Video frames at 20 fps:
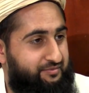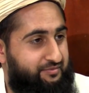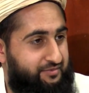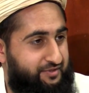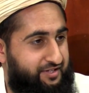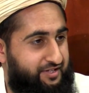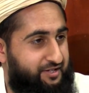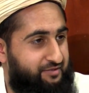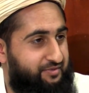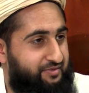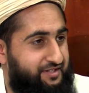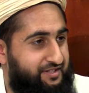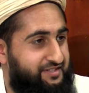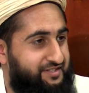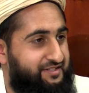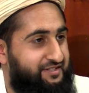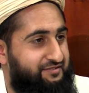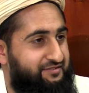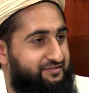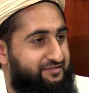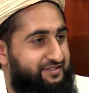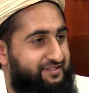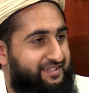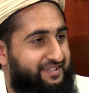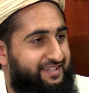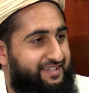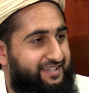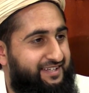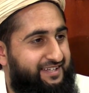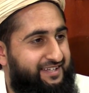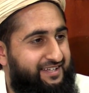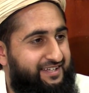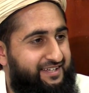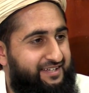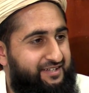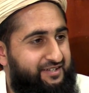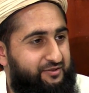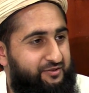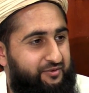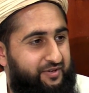Brother, how about yourself?
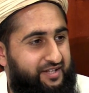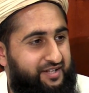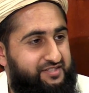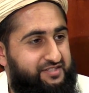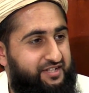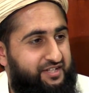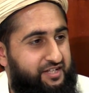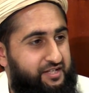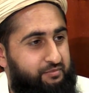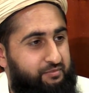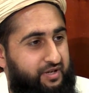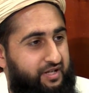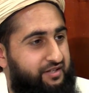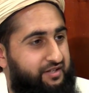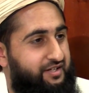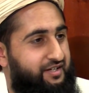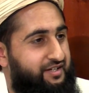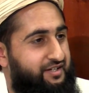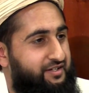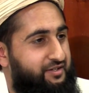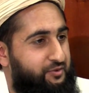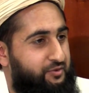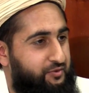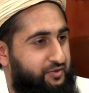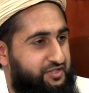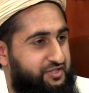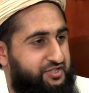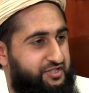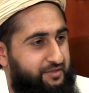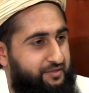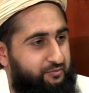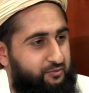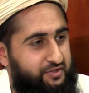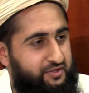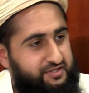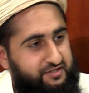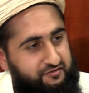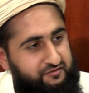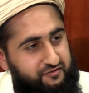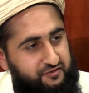When I say ibadah, worship,
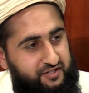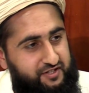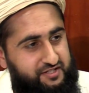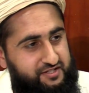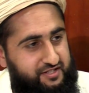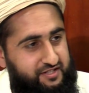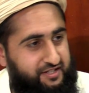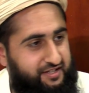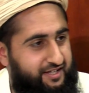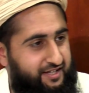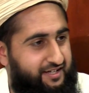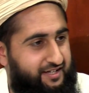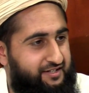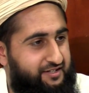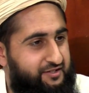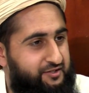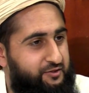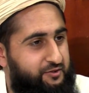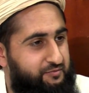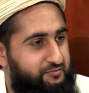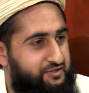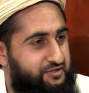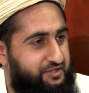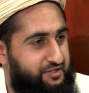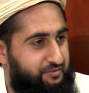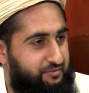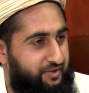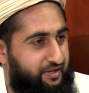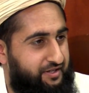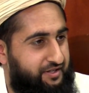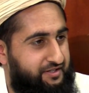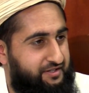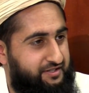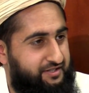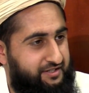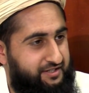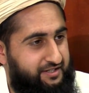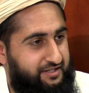what's the first thing that comes to your mind?